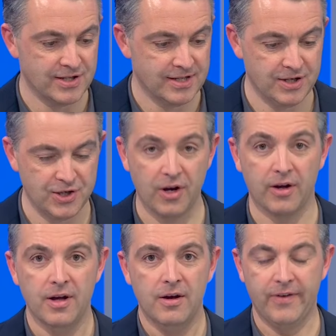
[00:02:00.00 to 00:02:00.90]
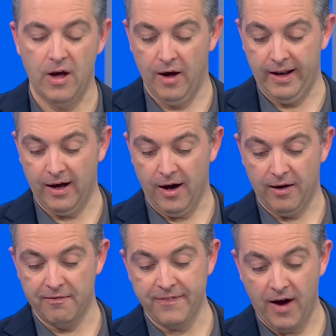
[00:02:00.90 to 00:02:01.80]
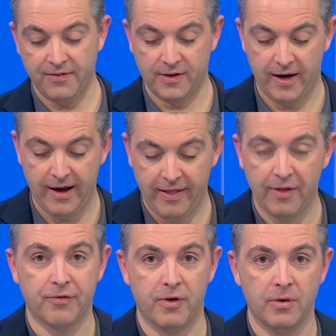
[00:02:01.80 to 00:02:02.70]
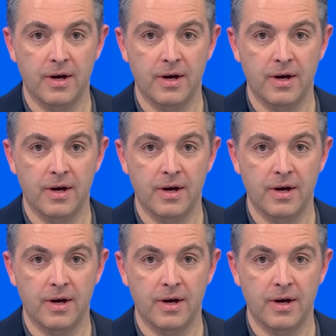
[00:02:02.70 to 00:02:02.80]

City shirt for Erling Haaland. 5 tonight, and they're through.